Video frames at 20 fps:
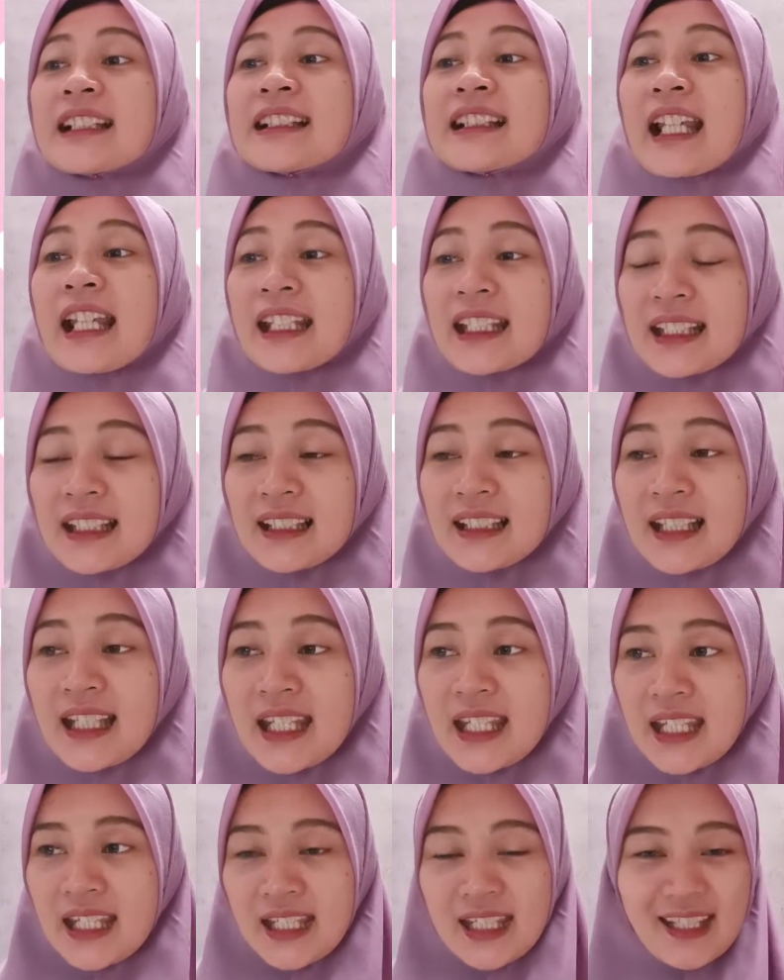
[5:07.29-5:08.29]

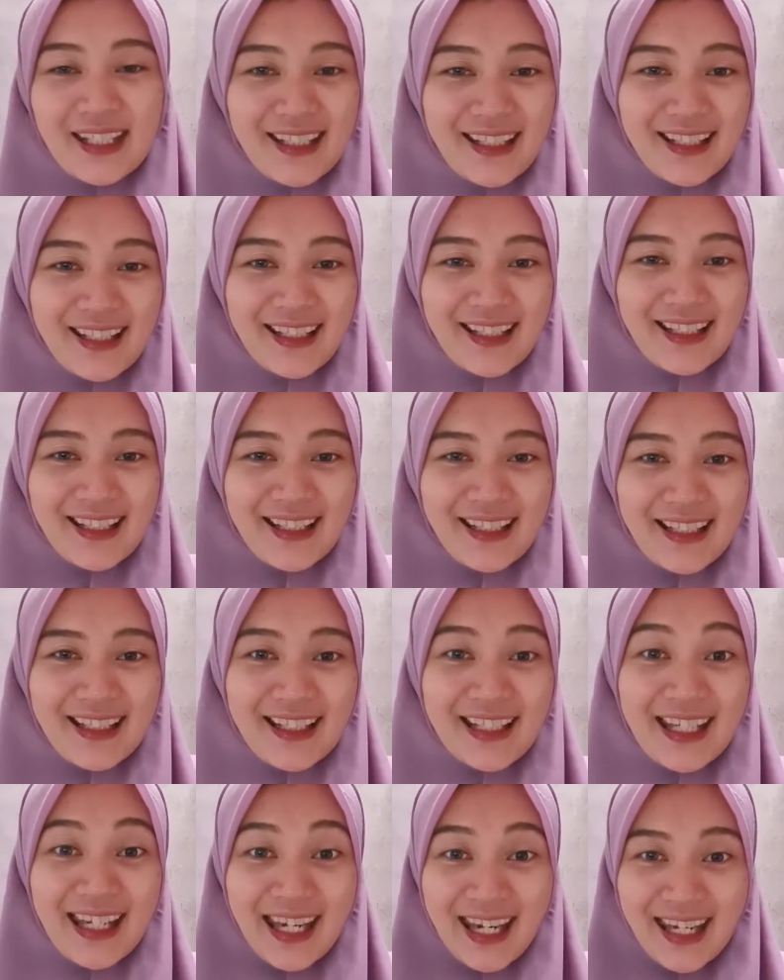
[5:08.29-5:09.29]
Secondly,
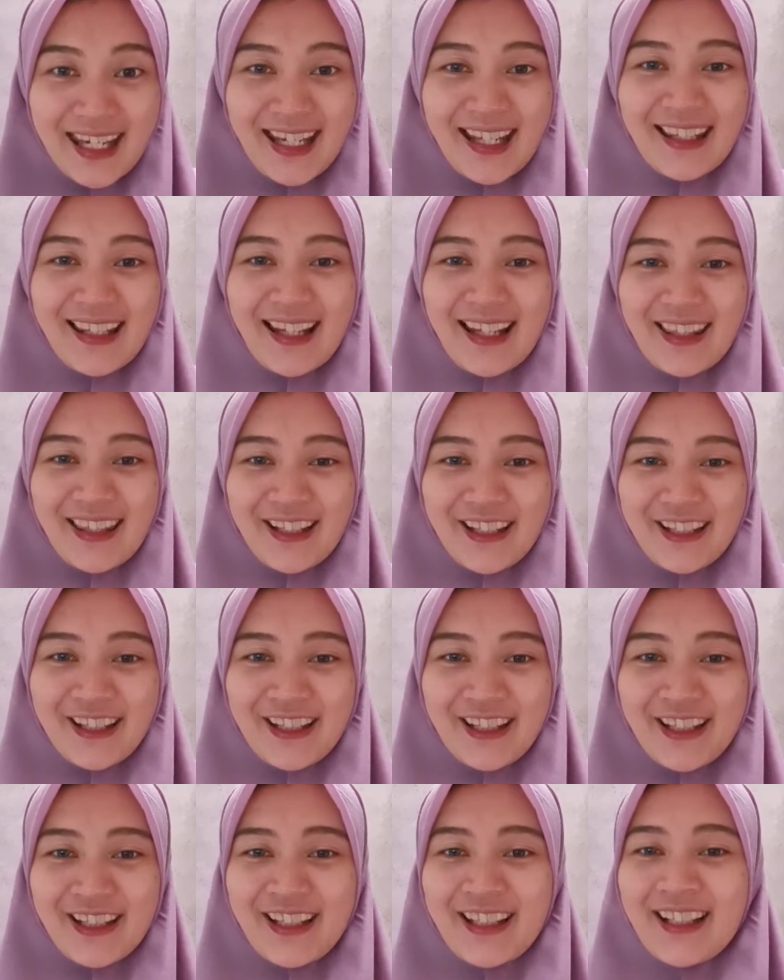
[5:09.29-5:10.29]
okay,
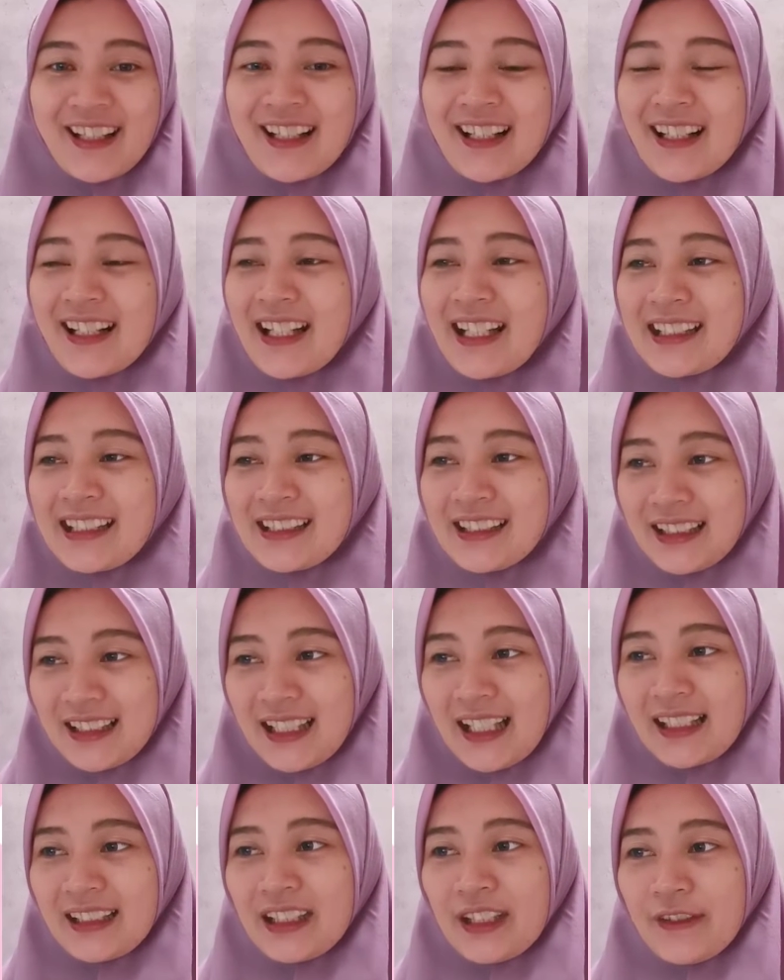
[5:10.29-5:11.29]
another
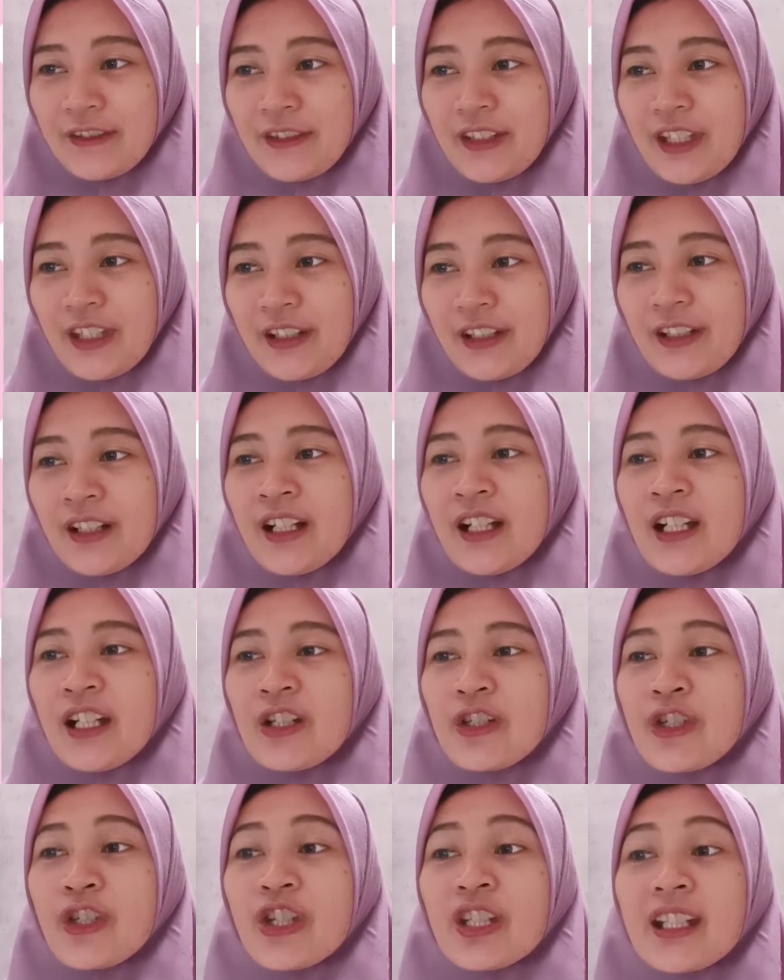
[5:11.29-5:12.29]
connective here.
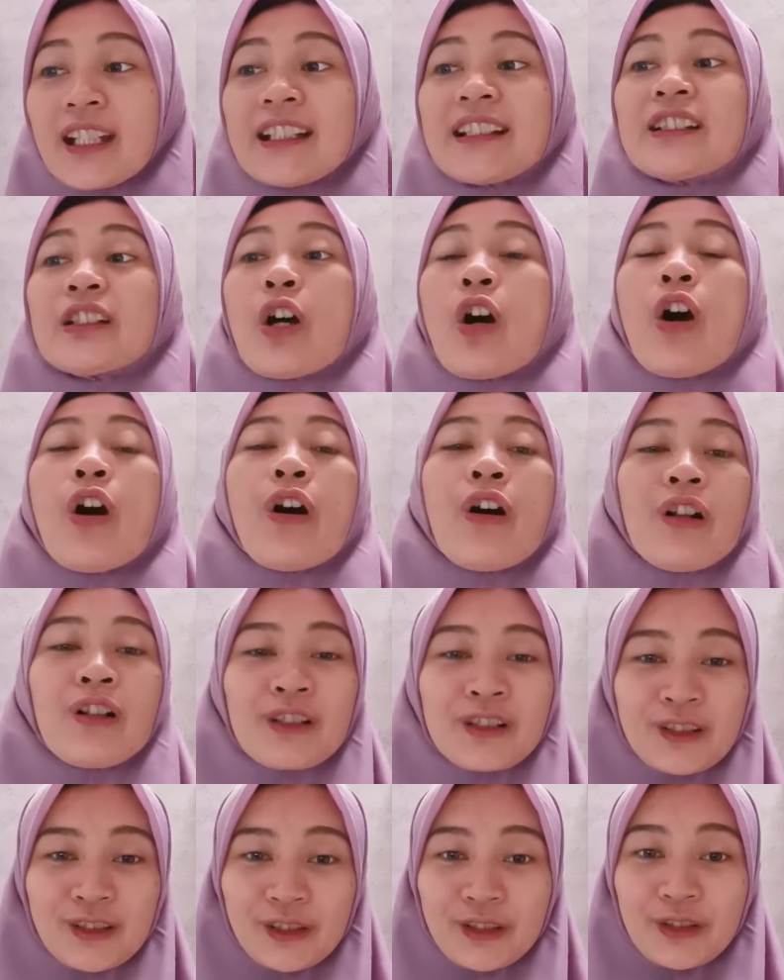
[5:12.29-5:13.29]
Students
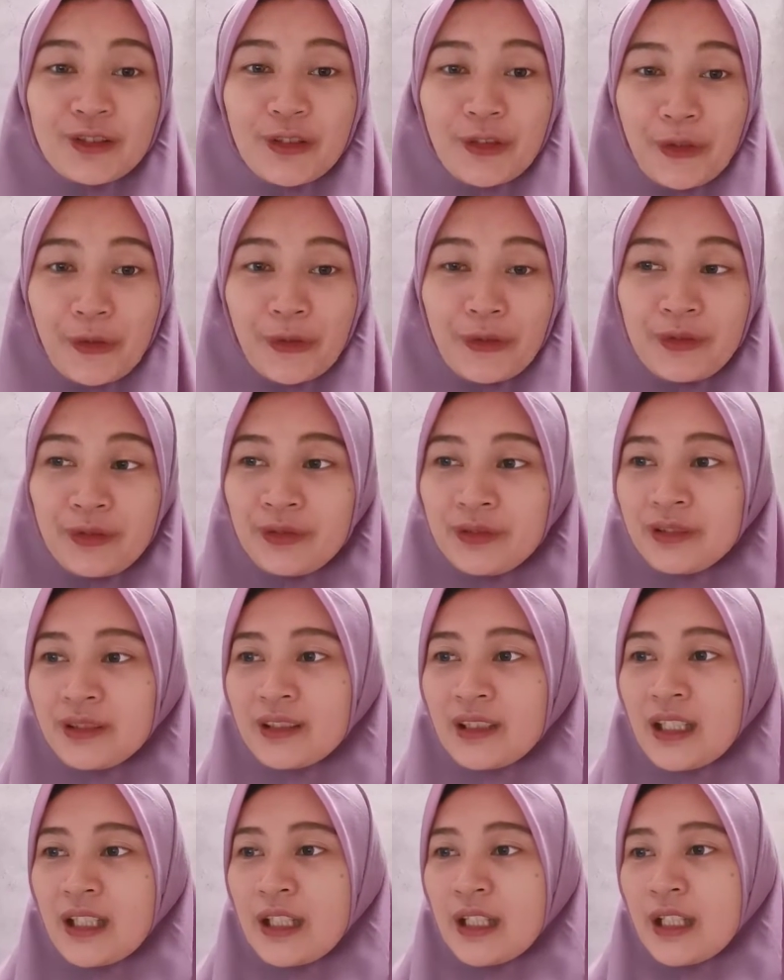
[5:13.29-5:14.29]
also
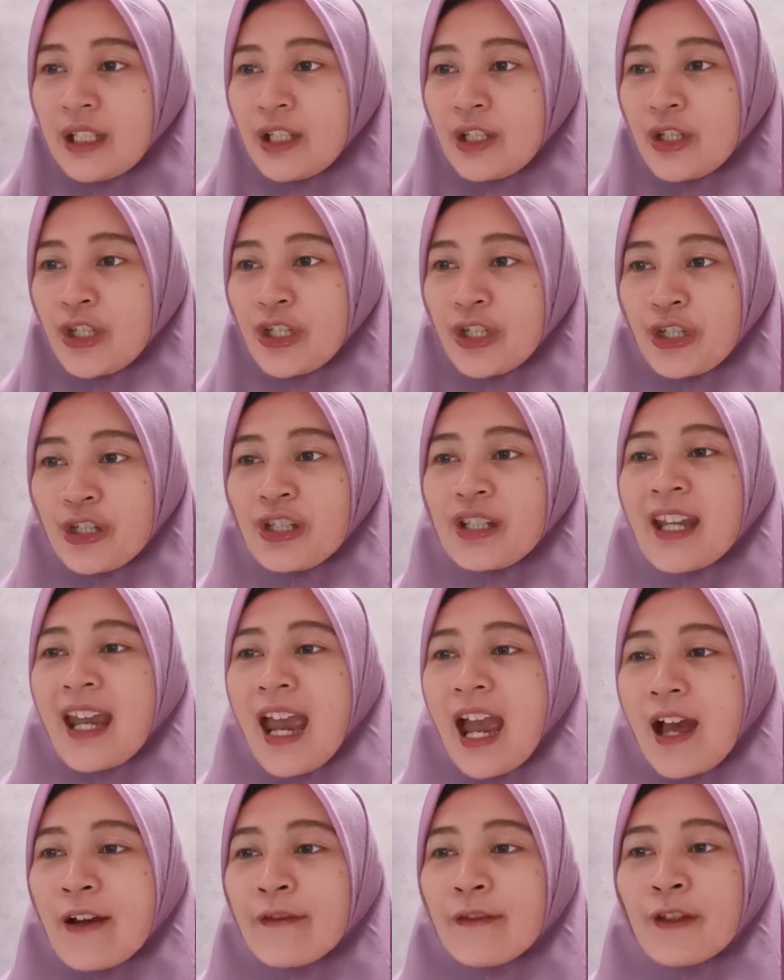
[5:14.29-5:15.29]
should
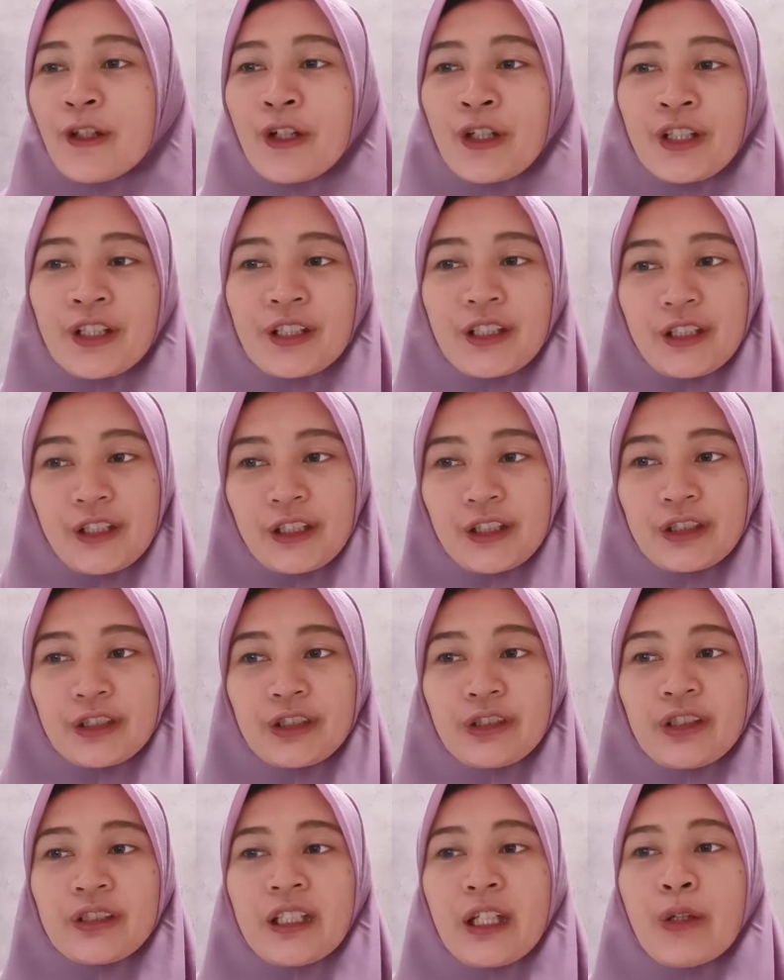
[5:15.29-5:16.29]
have lockers,
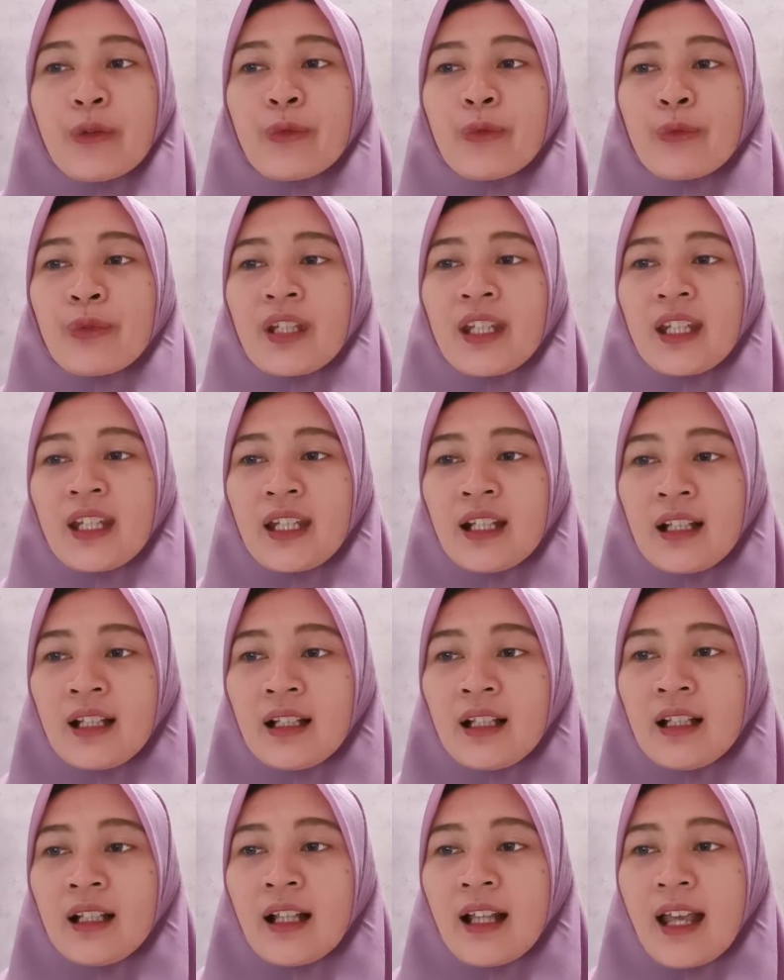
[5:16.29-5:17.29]
so they
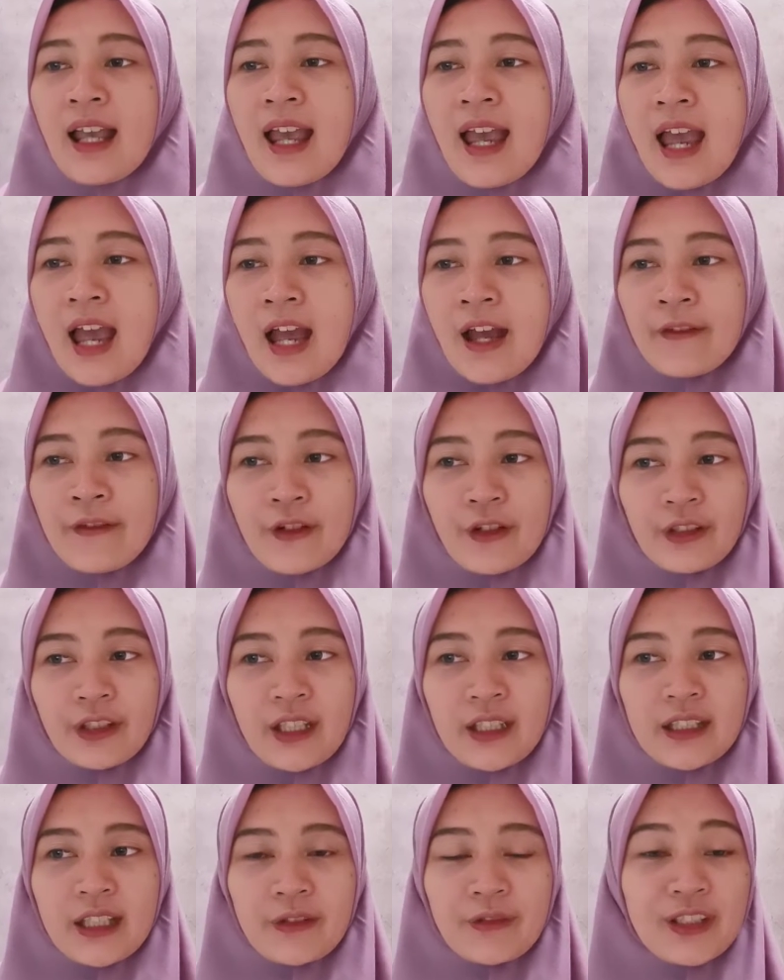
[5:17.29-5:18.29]
will have,
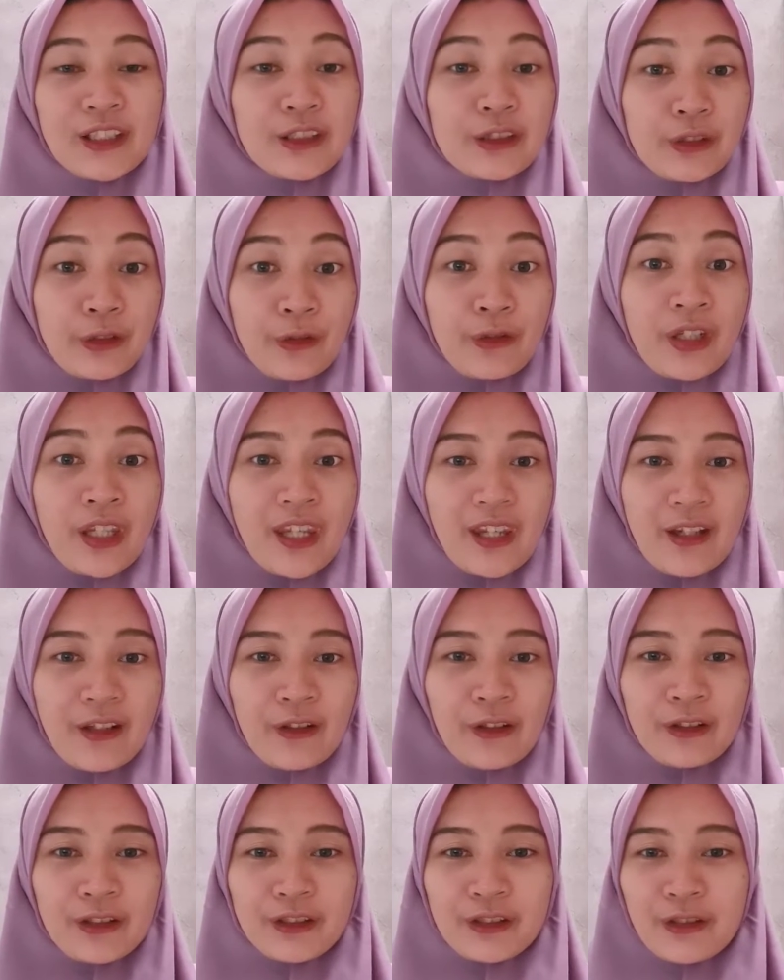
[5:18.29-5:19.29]
okay, there is so here
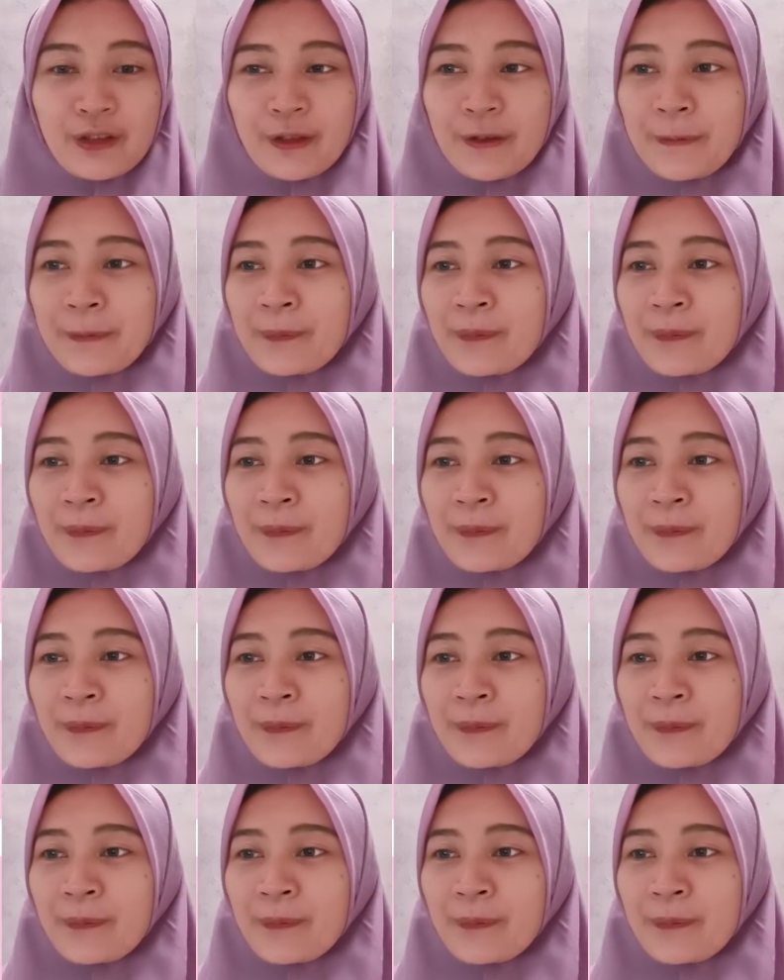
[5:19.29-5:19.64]
also,